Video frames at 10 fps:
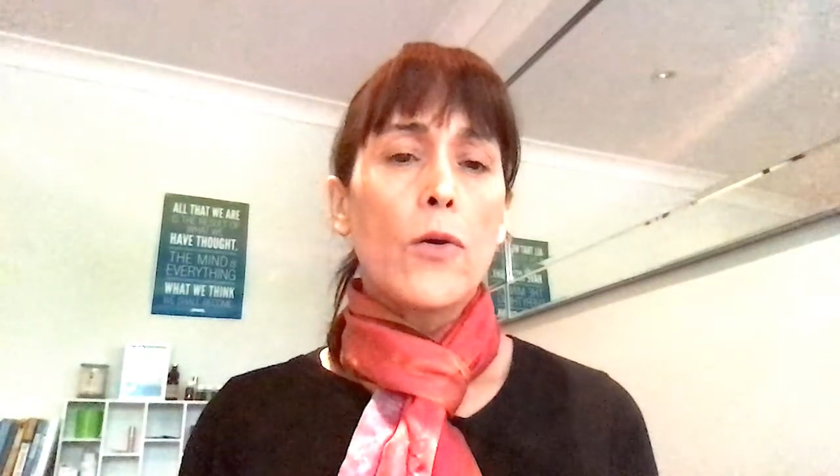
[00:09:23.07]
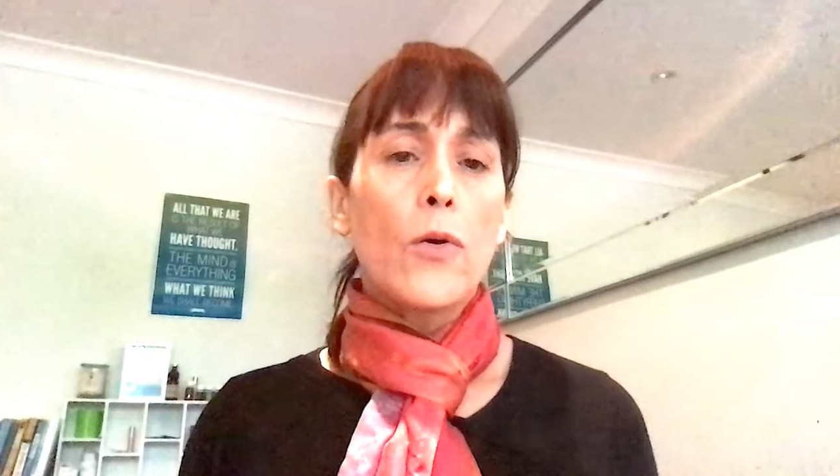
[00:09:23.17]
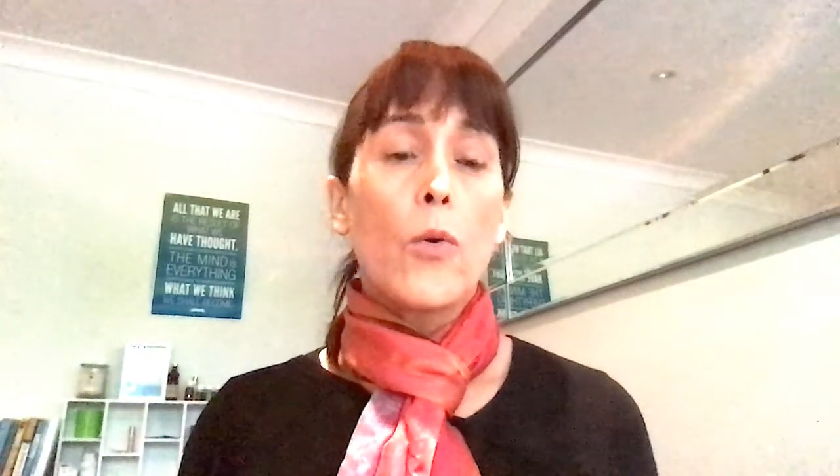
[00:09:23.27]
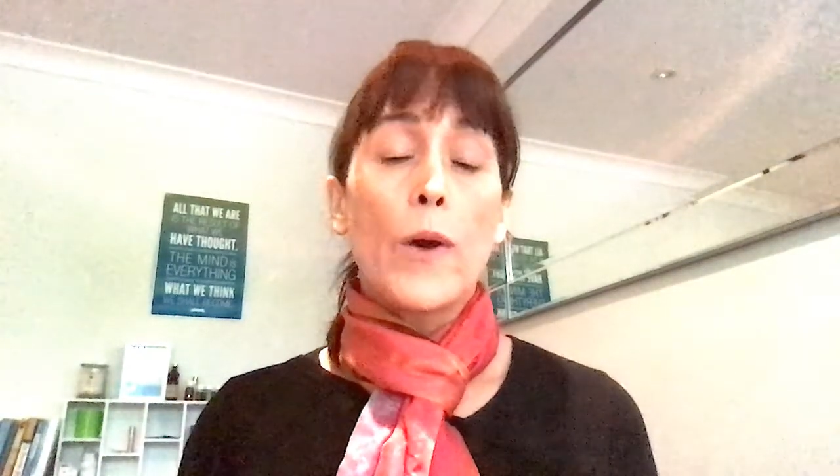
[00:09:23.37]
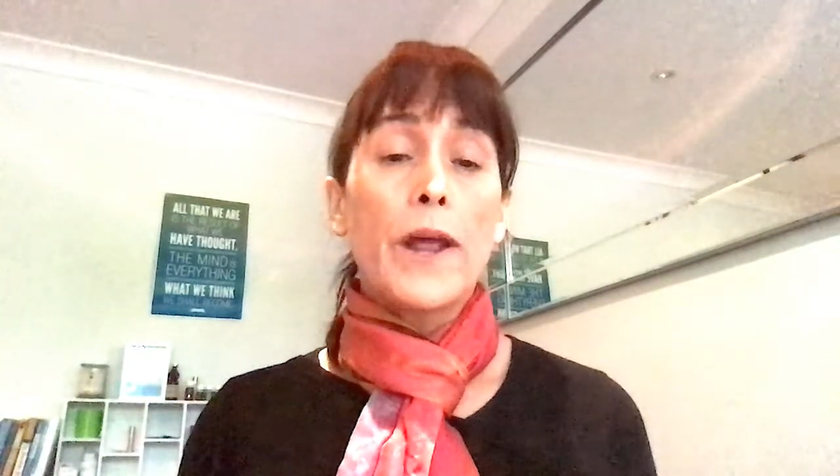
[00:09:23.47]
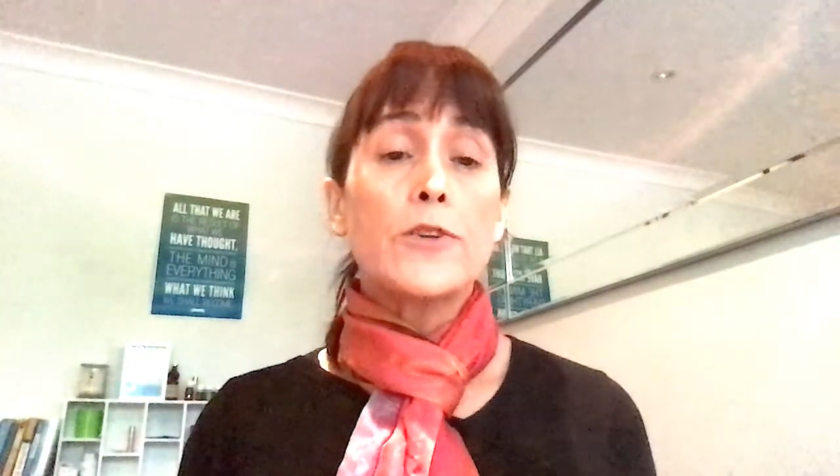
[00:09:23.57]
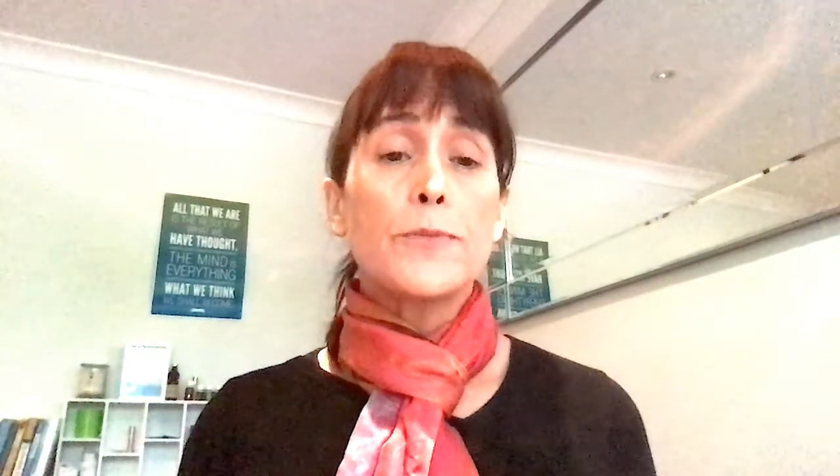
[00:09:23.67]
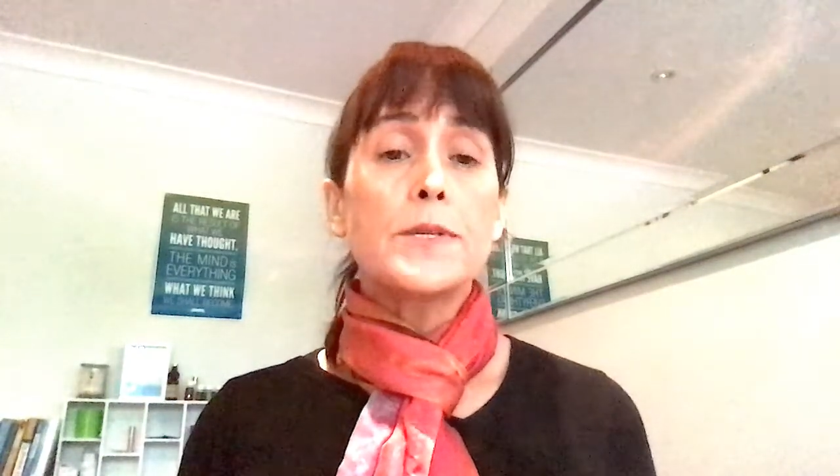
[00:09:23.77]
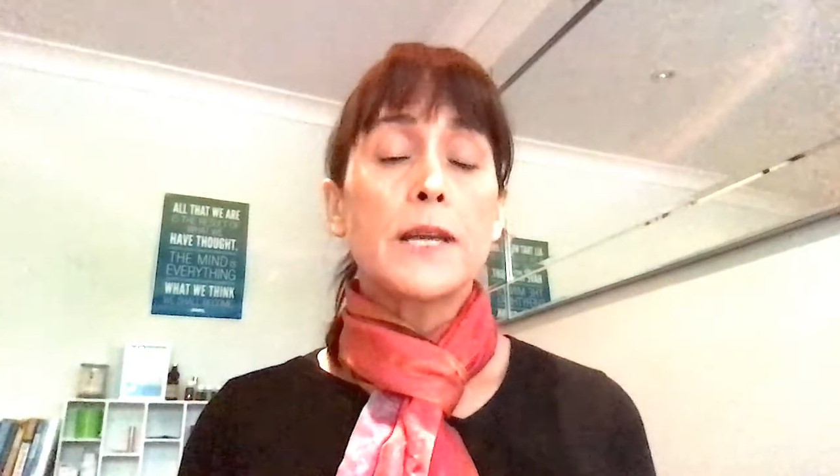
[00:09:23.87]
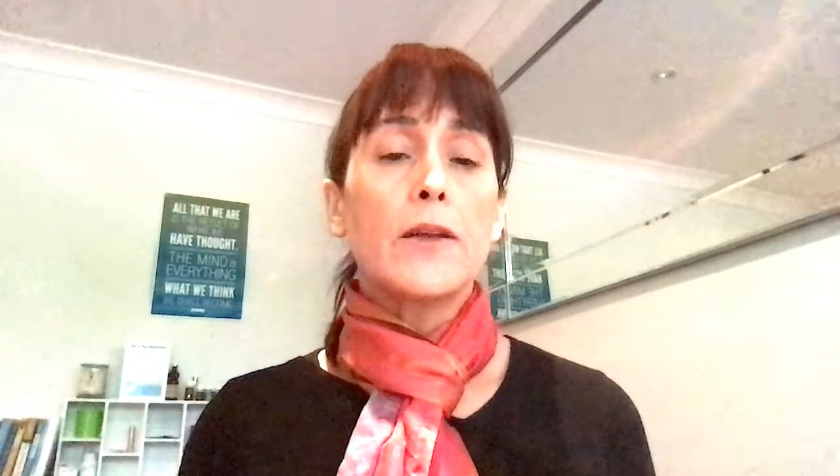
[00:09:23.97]
or
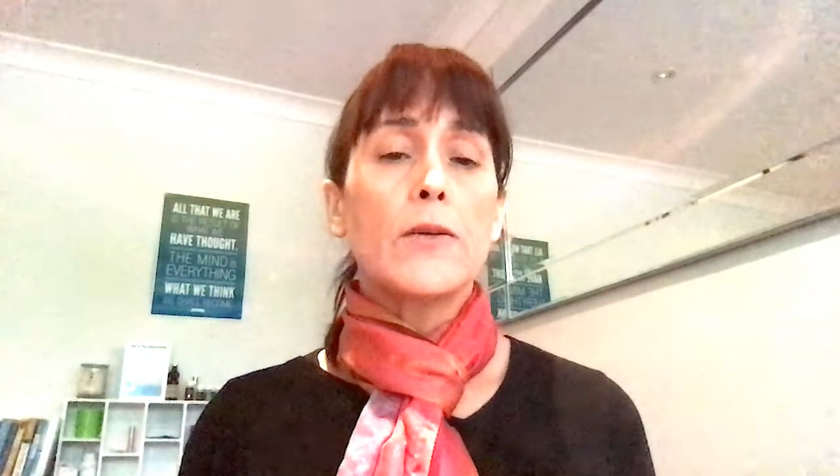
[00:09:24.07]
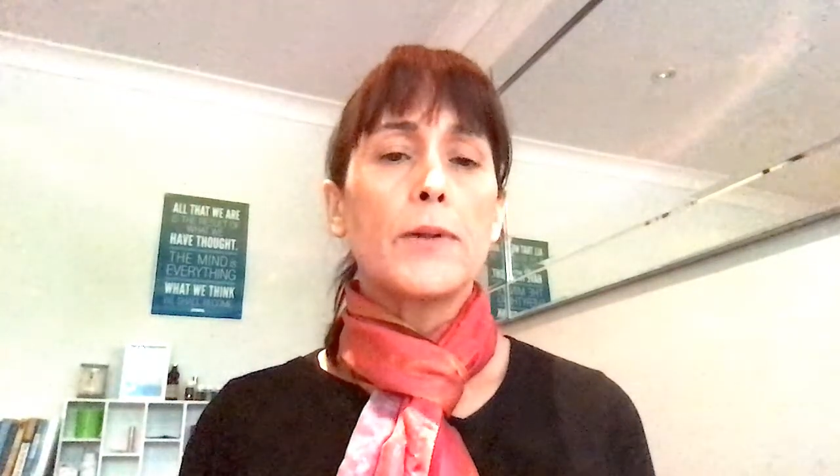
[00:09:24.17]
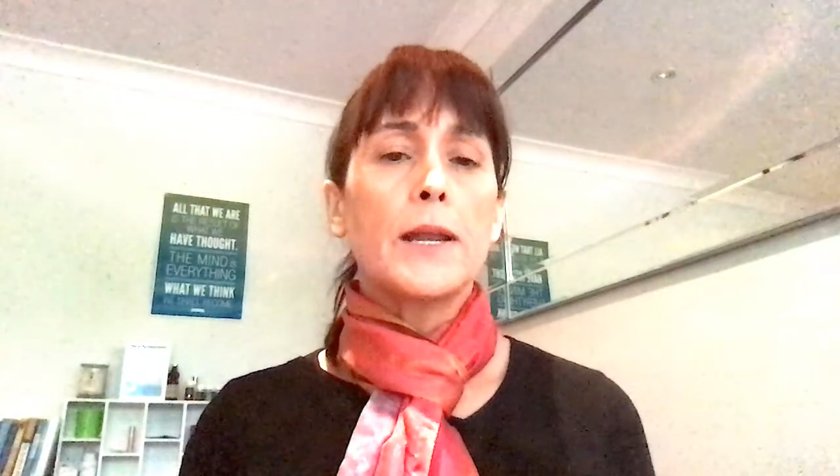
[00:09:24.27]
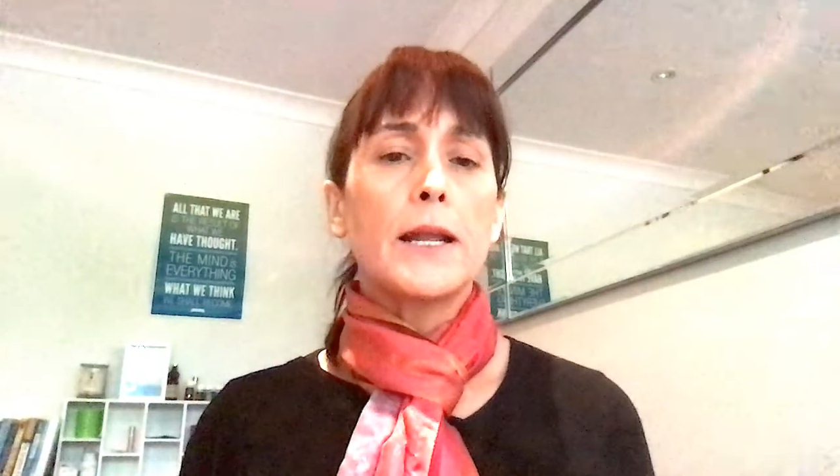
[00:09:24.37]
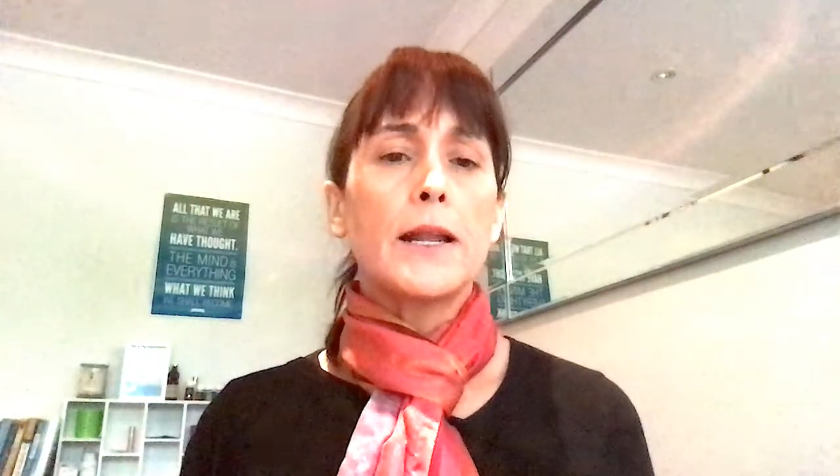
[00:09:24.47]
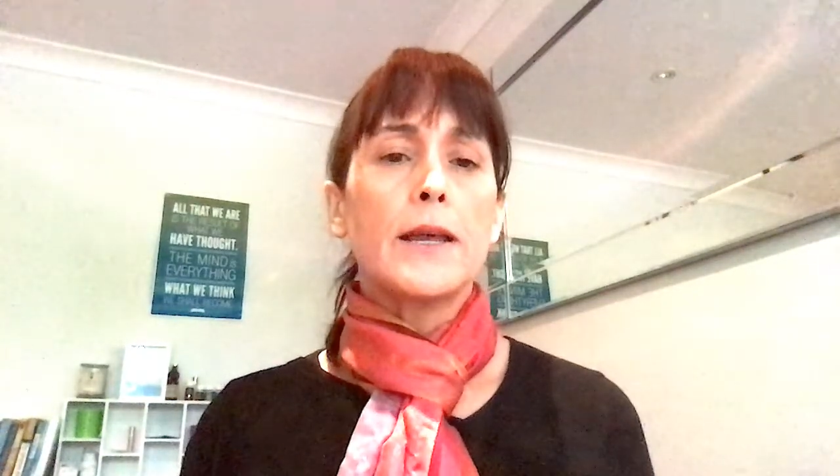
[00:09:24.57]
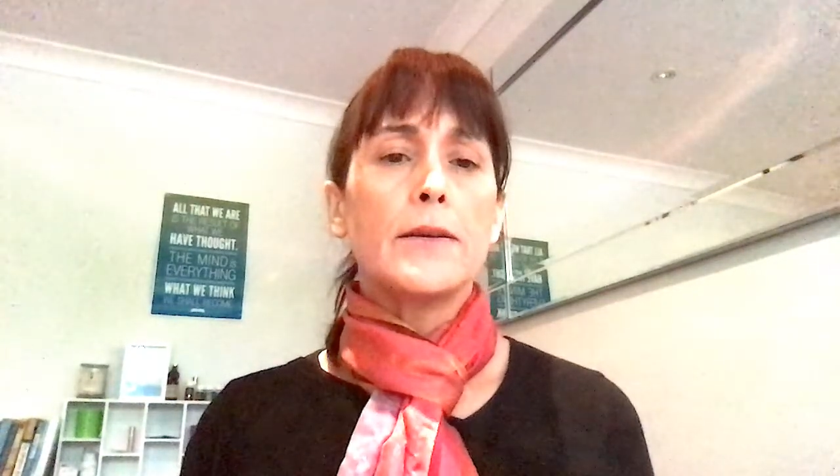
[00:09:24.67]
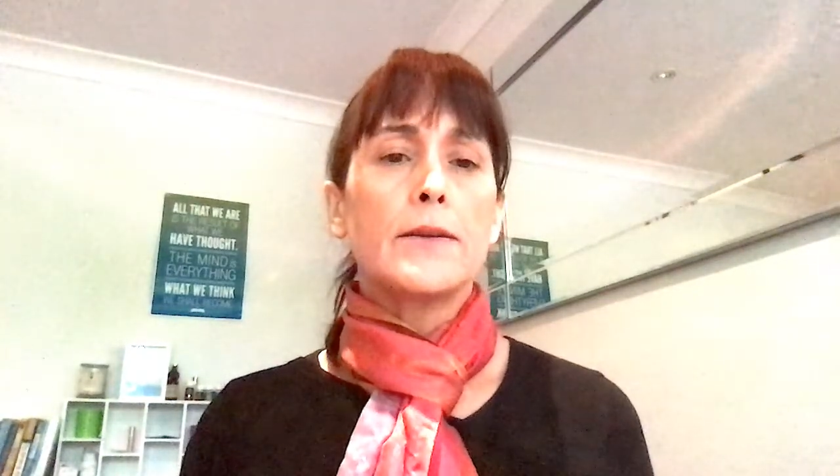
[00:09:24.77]
100% completely.